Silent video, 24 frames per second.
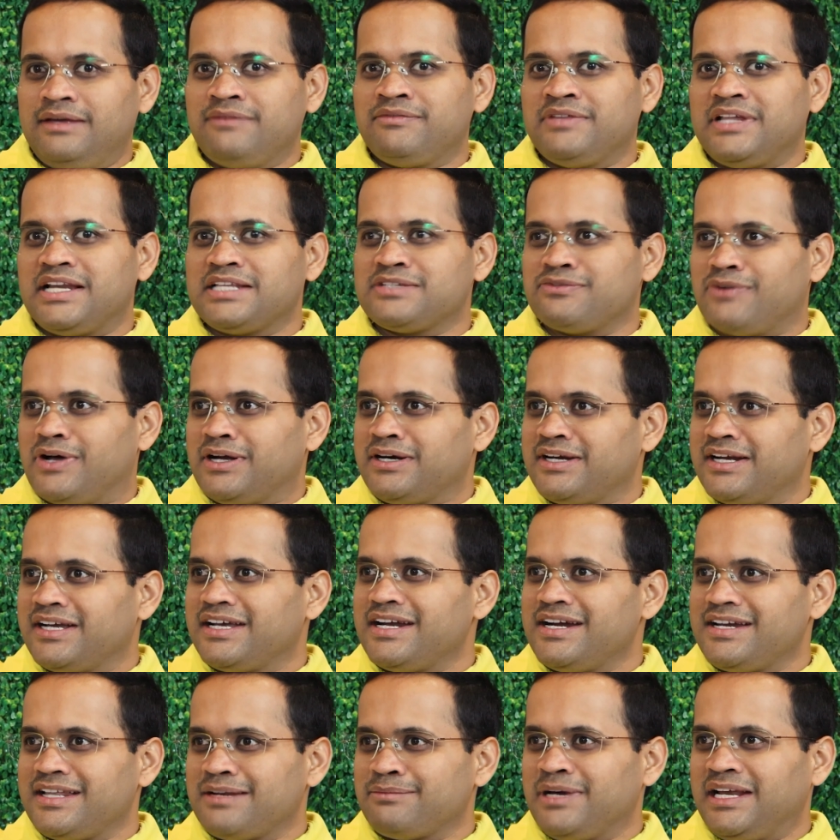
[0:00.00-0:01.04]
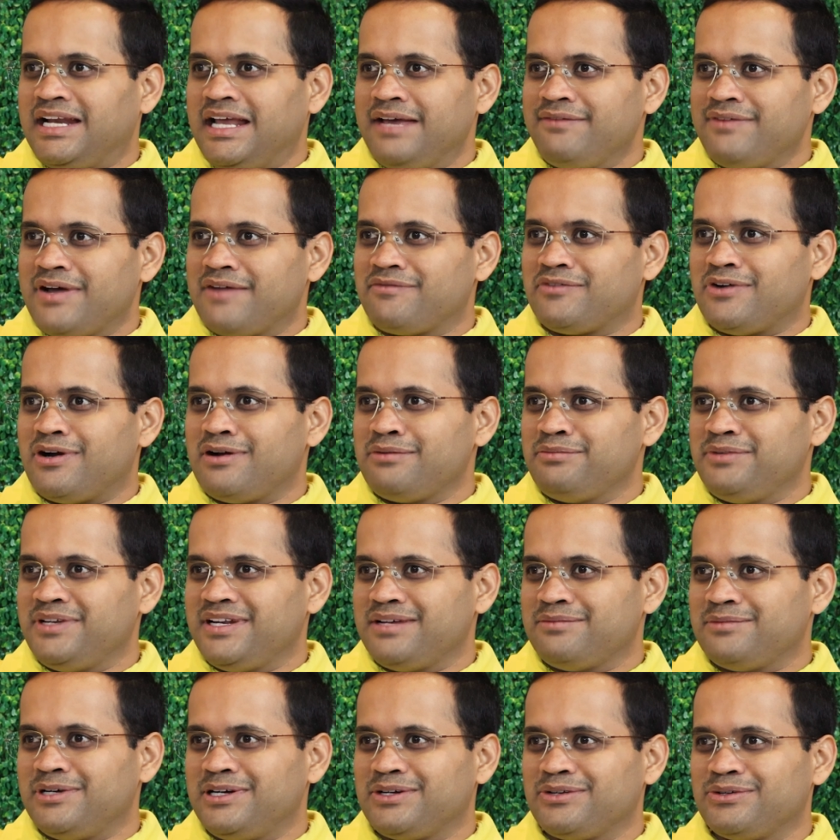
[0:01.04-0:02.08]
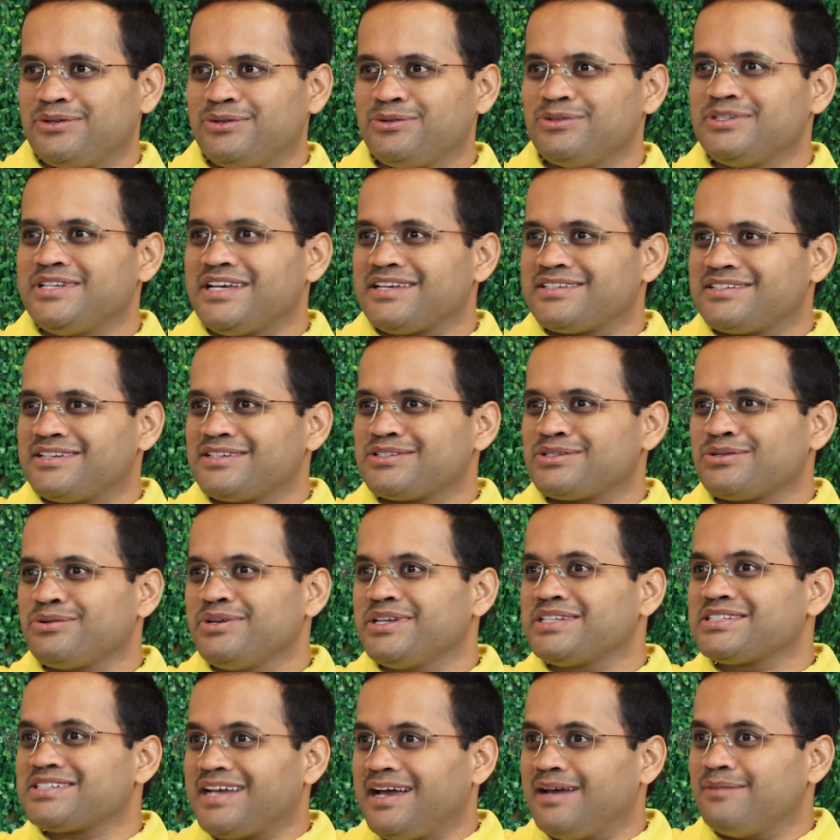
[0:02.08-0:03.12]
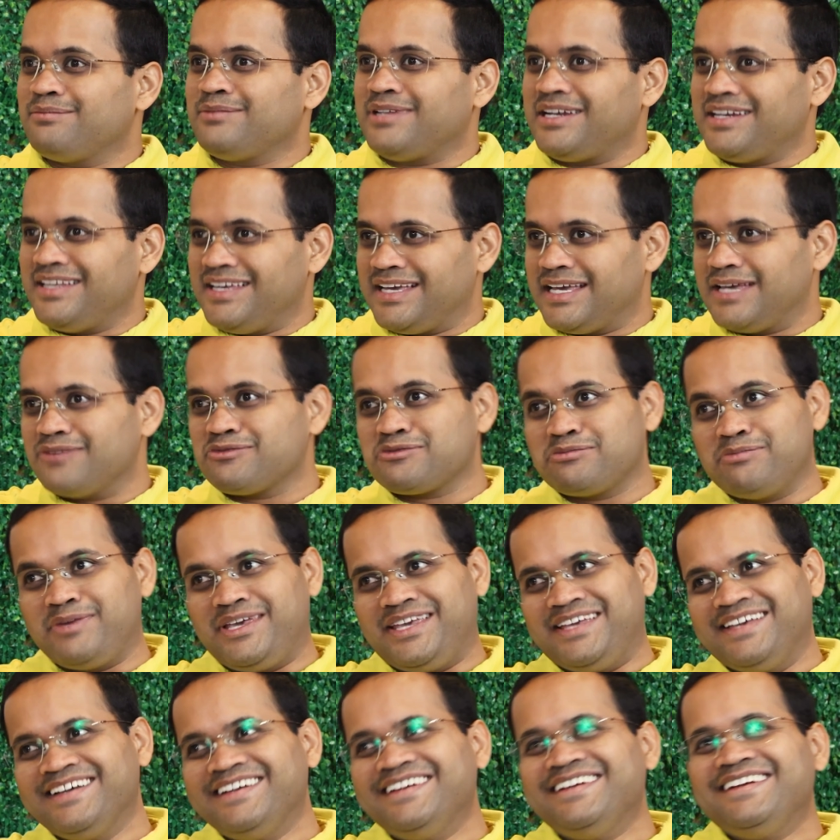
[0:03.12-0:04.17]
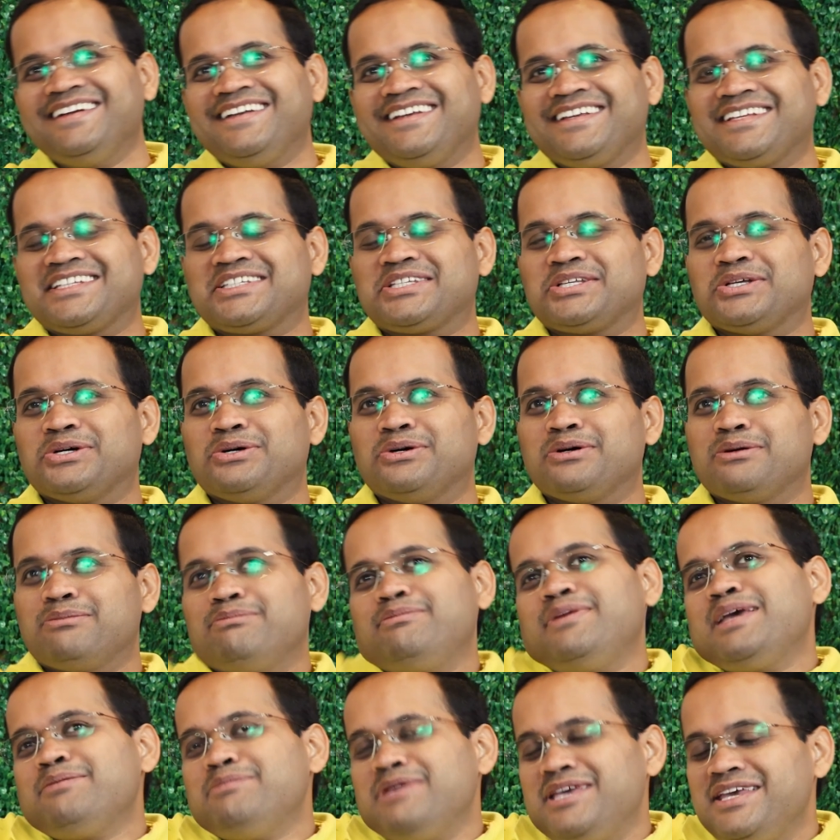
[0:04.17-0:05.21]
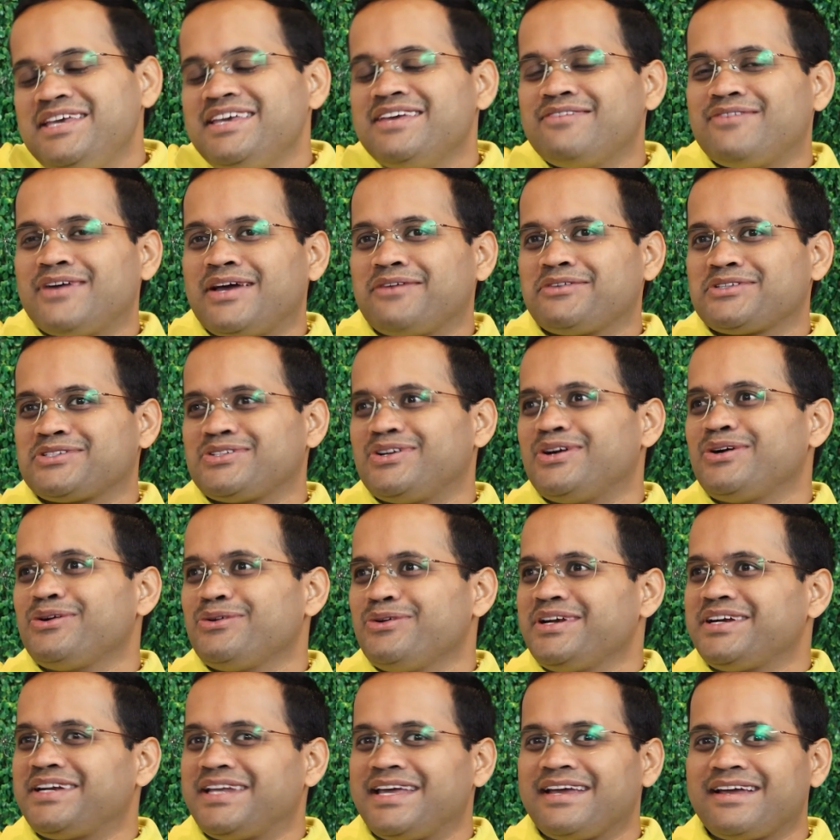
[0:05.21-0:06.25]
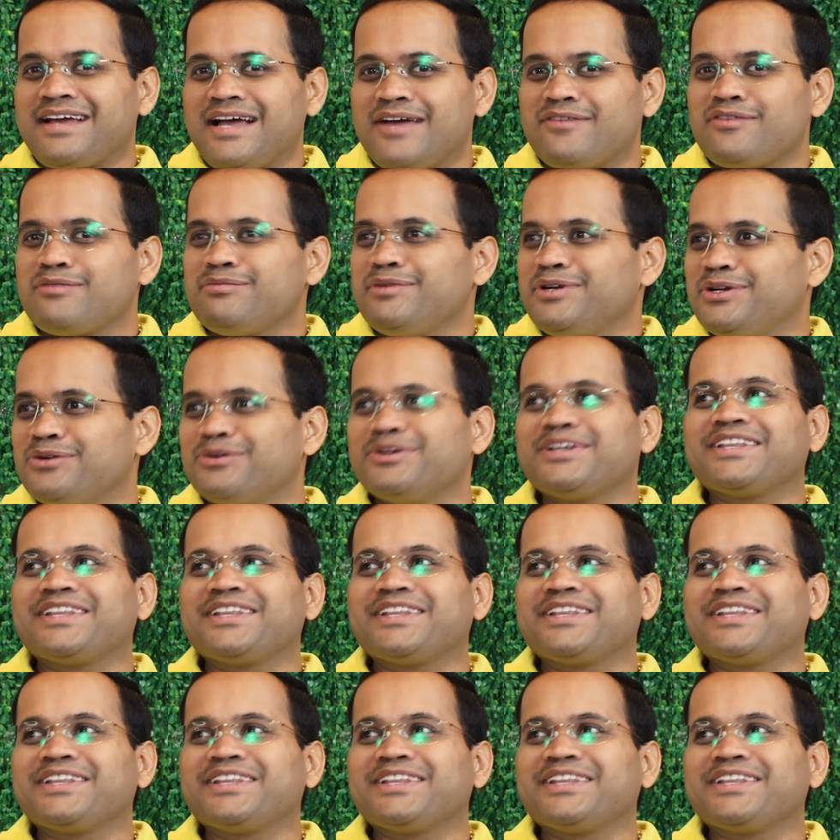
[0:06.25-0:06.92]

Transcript: if there is one regret in my life, I've not been able to do justice to his time that he gives me. So maybe if I was not doing tech, I would be